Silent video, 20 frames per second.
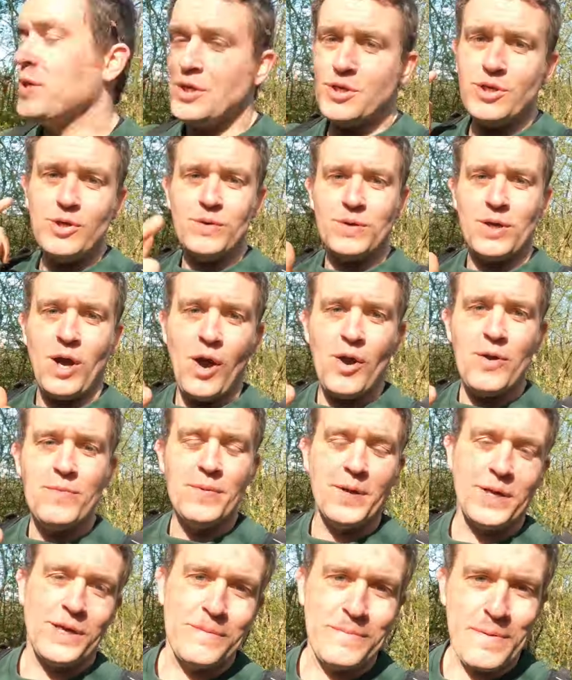that you at
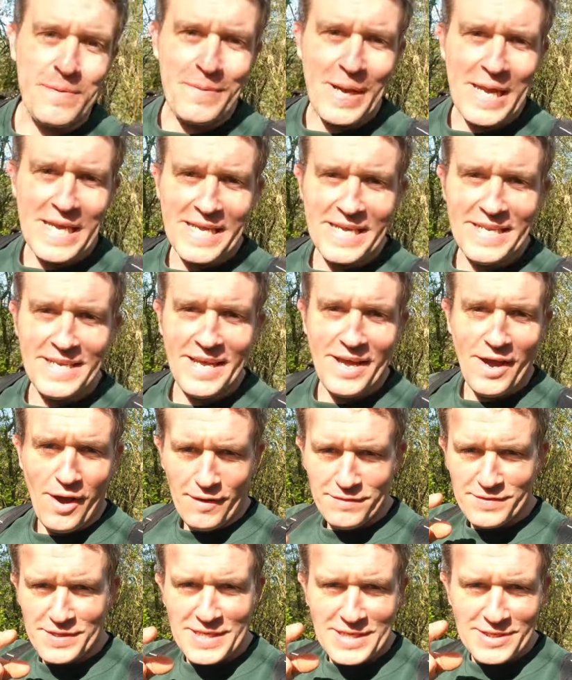home can be making
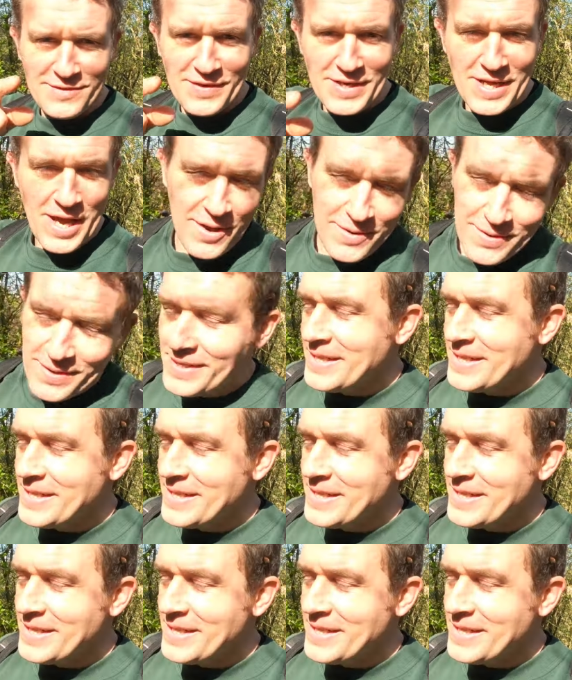after this video.